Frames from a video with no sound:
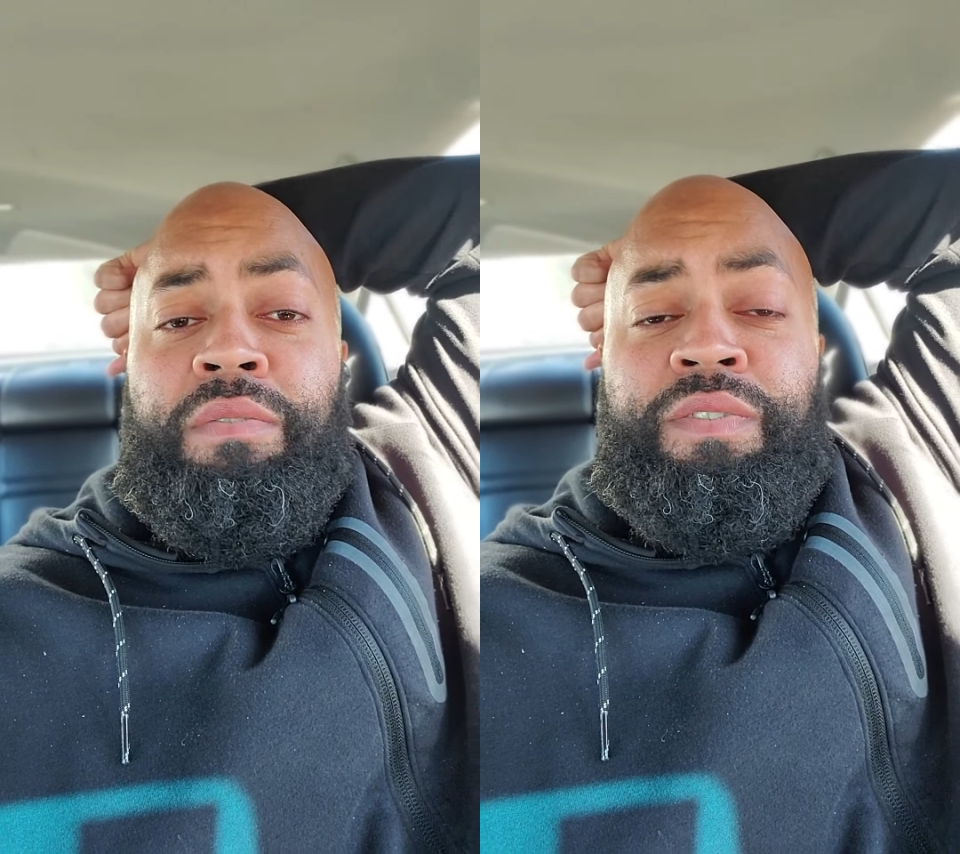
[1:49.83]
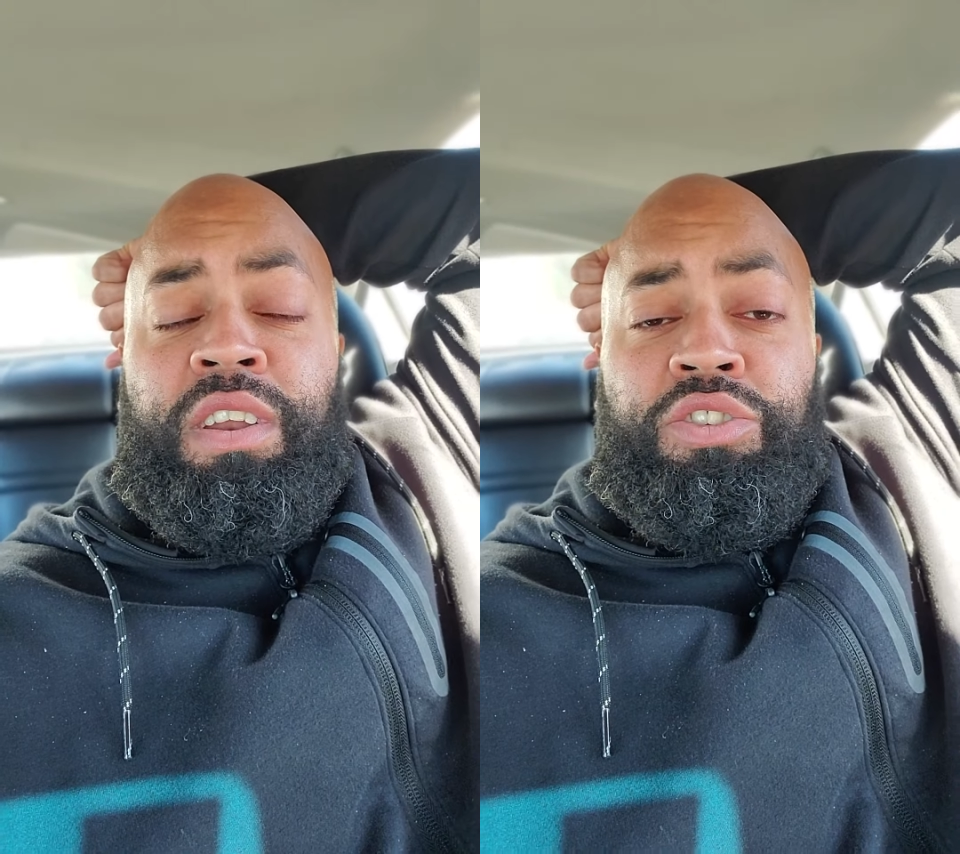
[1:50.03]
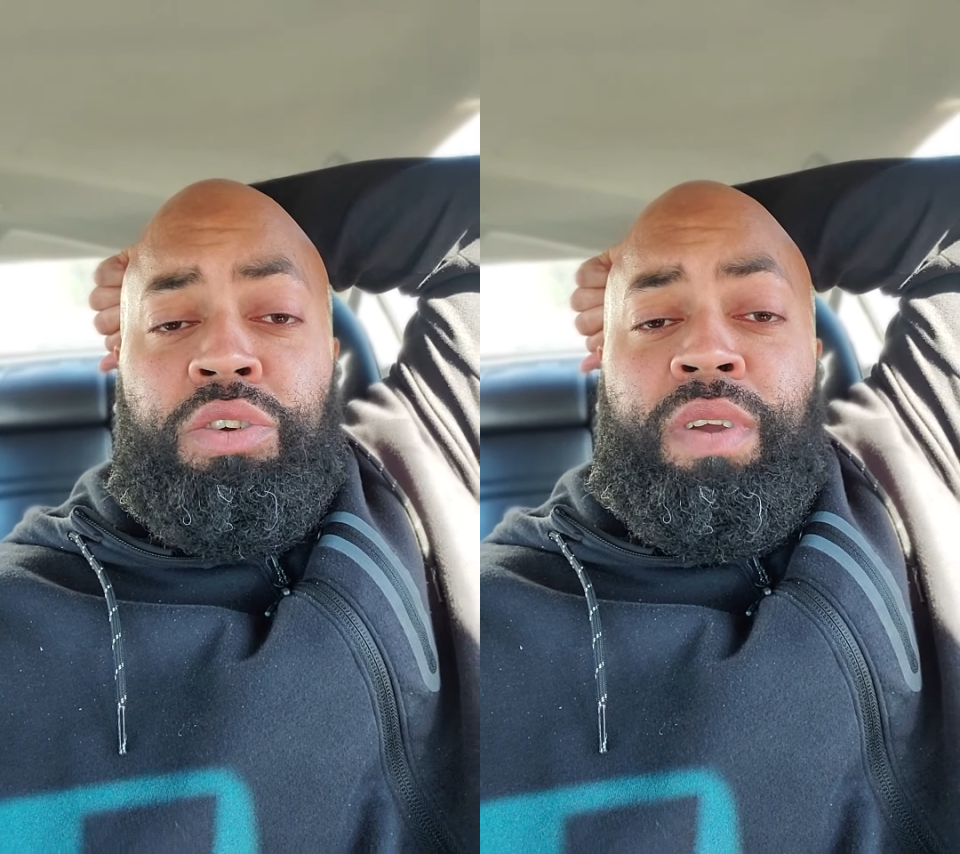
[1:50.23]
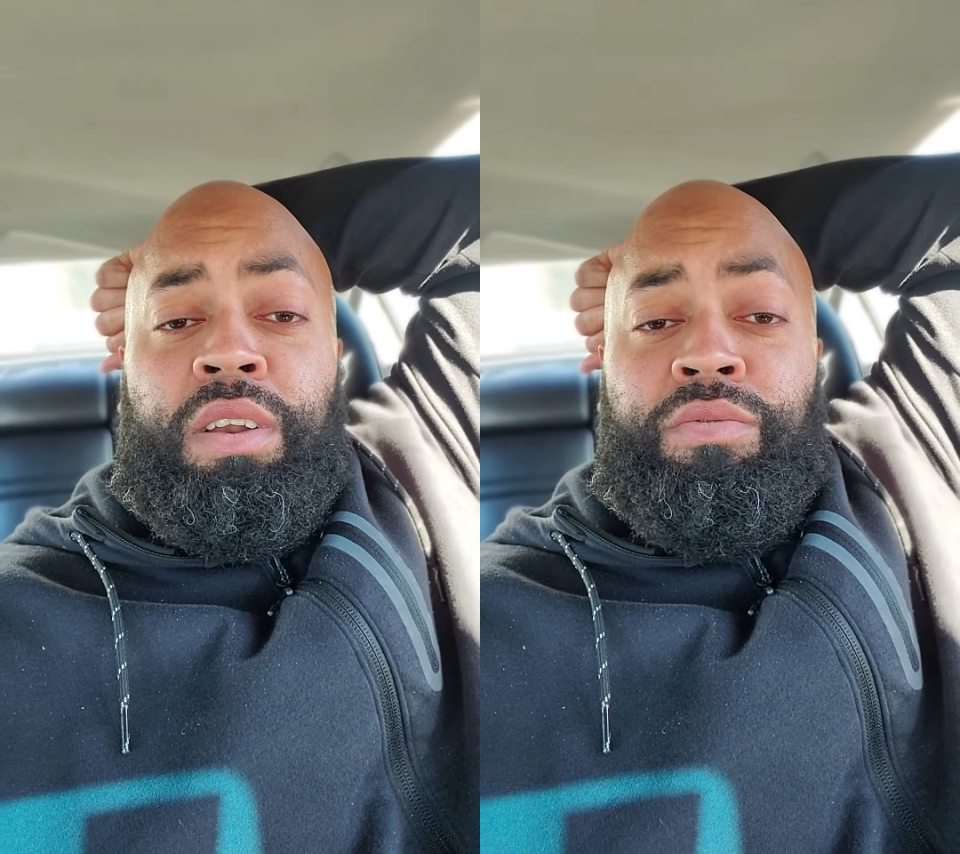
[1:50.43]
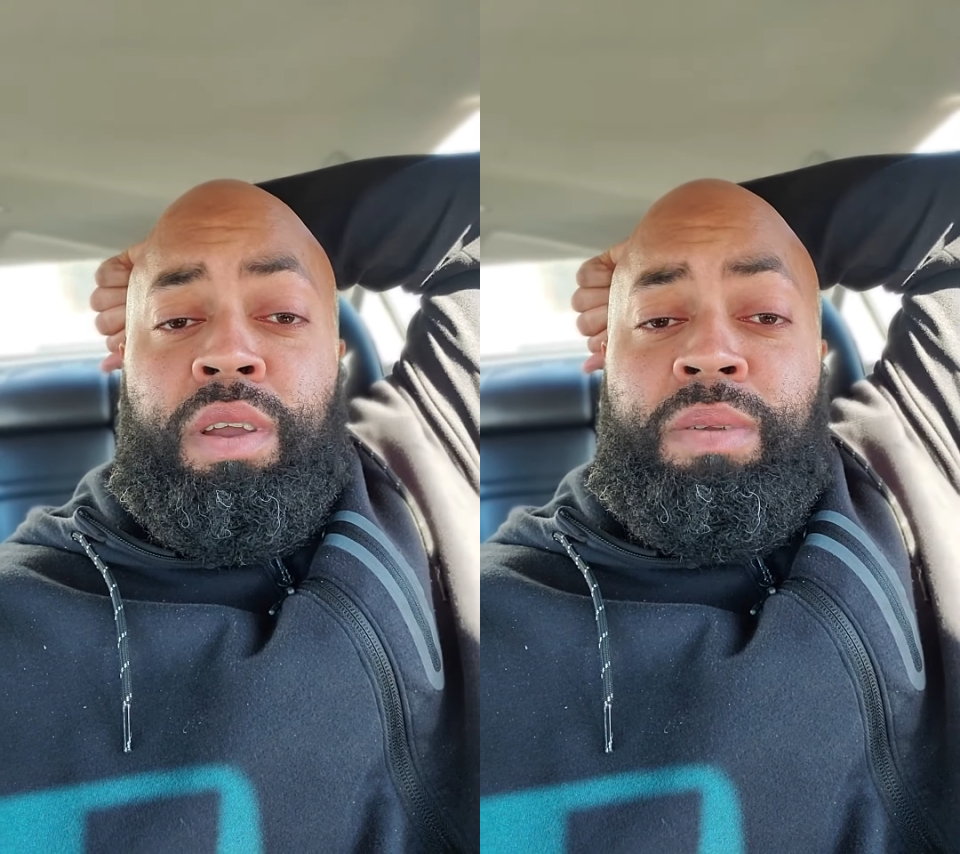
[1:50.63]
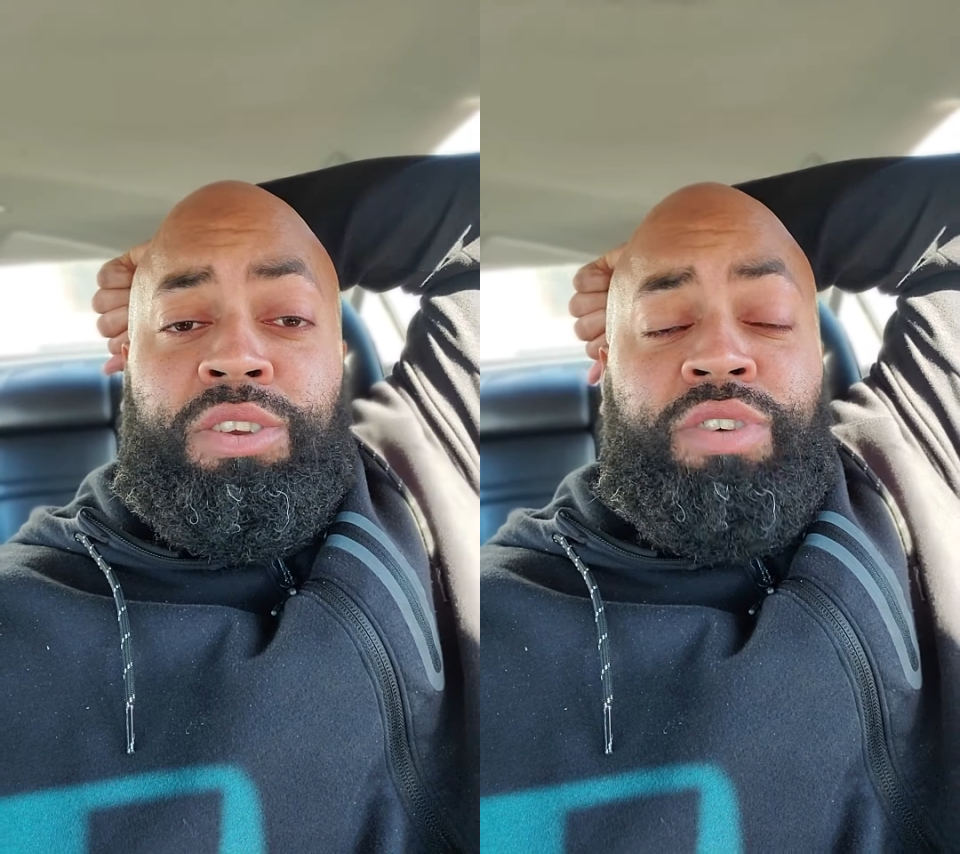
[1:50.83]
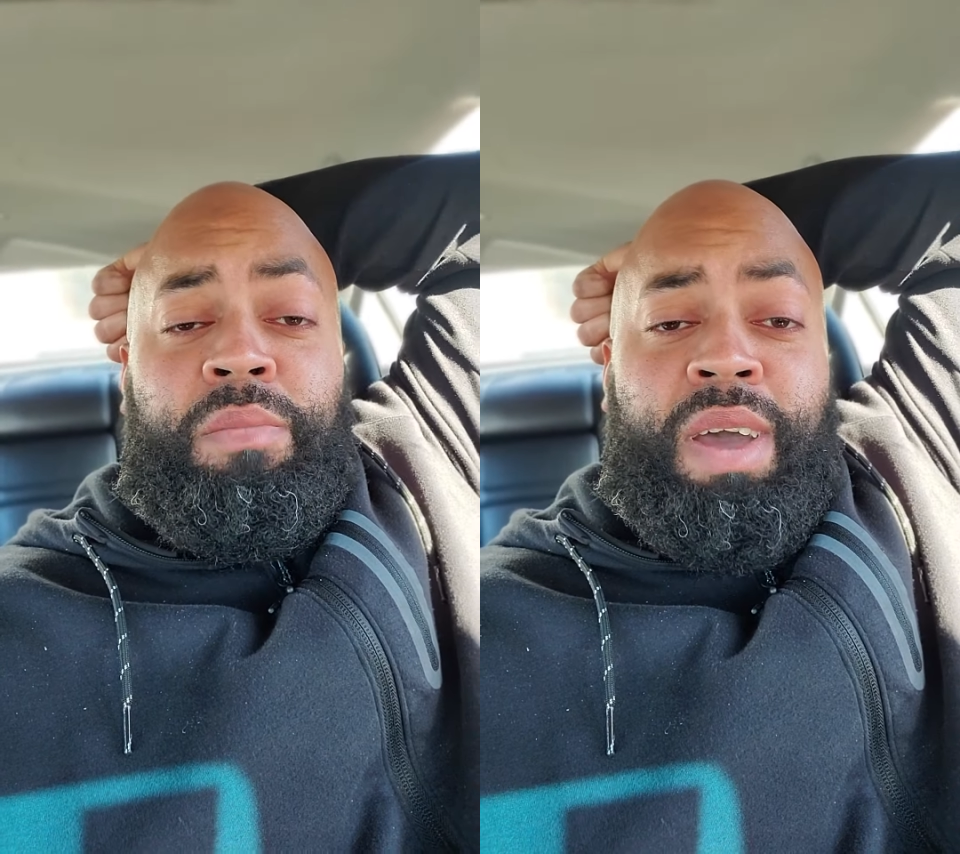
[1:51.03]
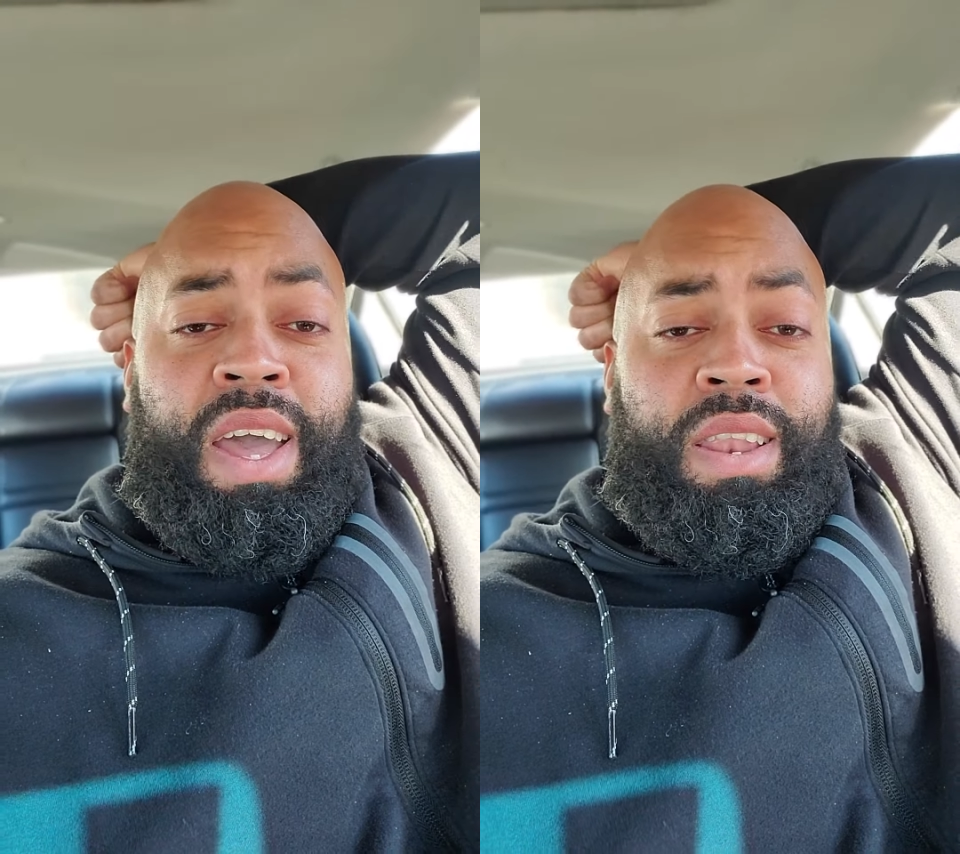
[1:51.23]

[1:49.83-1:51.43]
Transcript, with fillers: finisher around the rim than Draymond.